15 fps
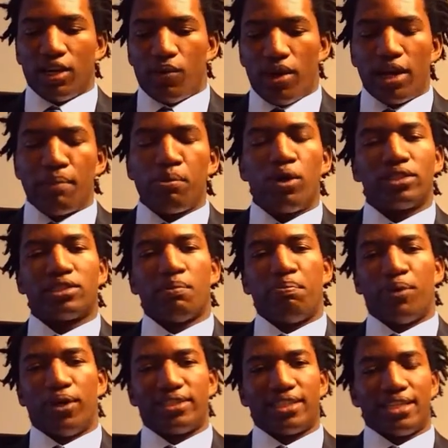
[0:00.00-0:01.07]
One of the most
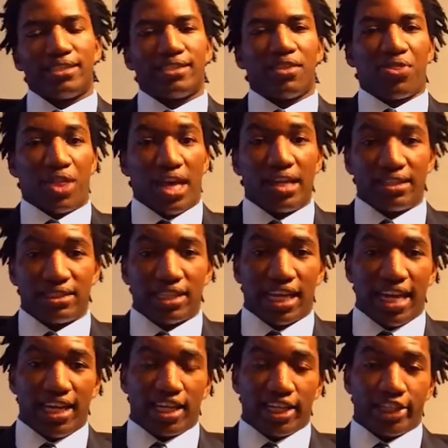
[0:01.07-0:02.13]
important things to
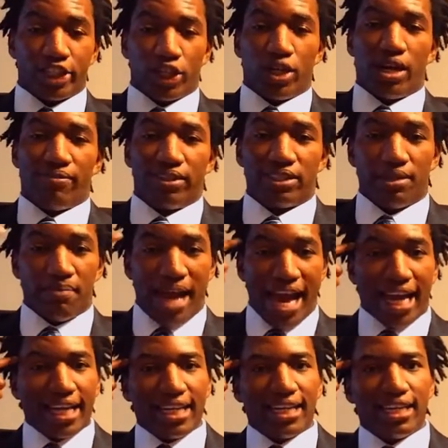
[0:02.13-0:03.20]
gain control of is your
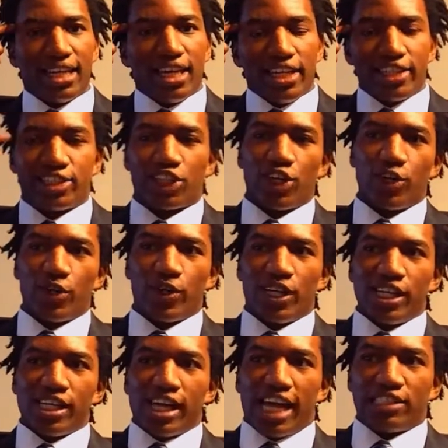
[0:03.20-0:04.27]
mind. So
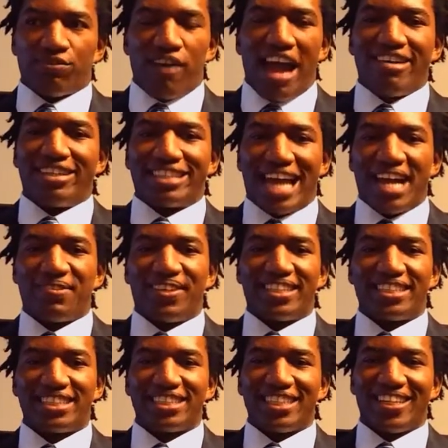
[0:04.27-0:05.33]
as far as
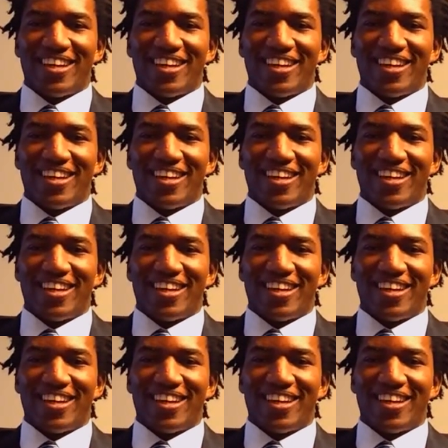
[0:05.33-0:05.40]
habits,